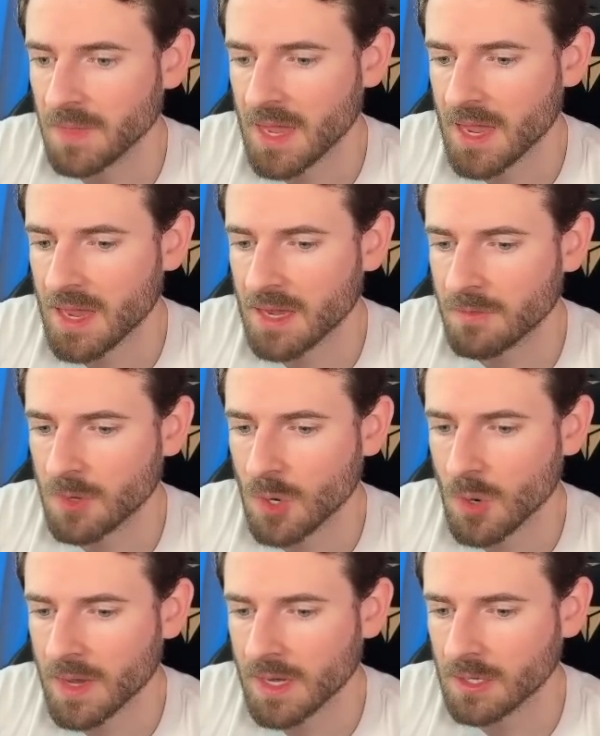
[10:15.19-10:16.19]
And if you go
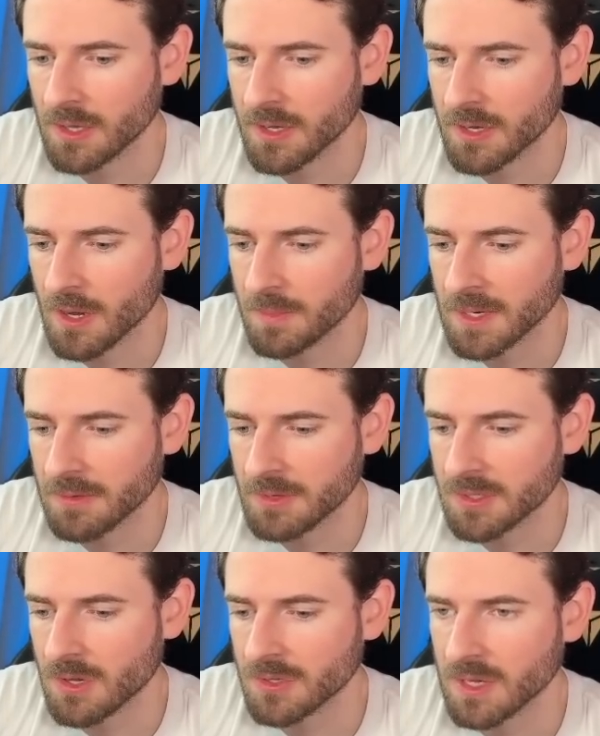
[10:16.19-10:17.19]
ahead and click on update
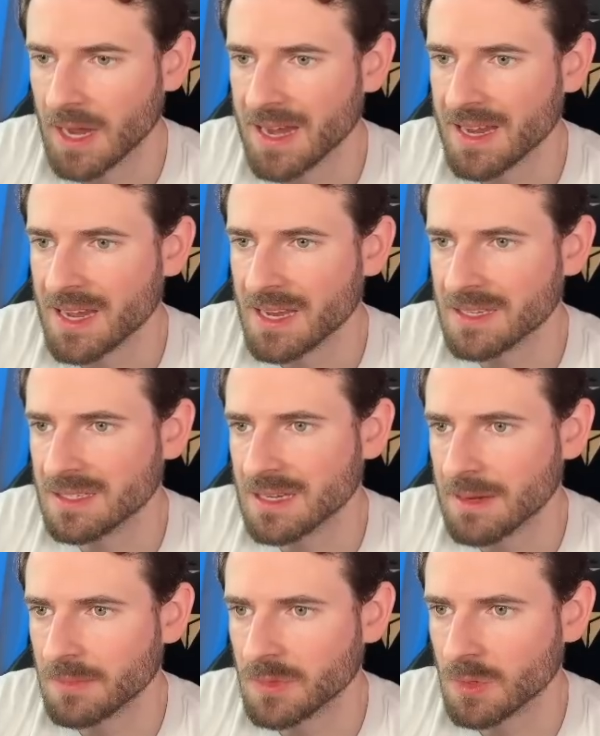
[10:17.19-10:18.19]
result, I can kind of
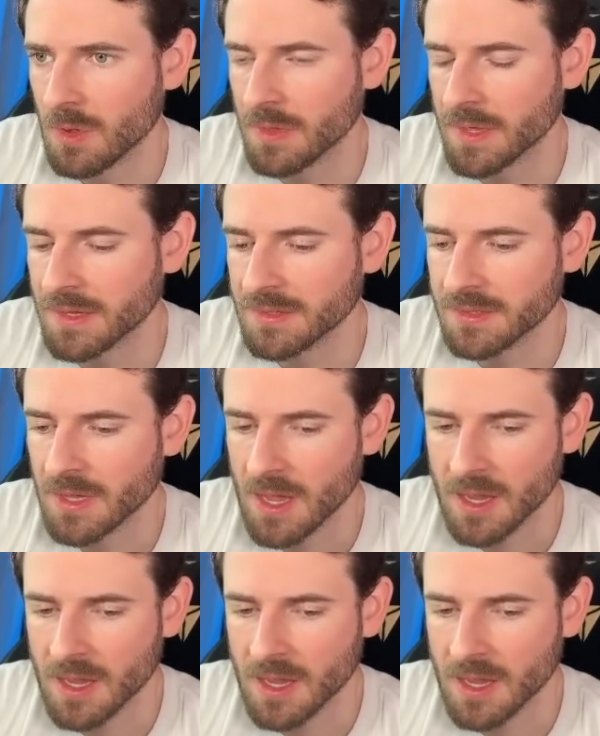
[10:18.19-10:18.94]
skim through all this.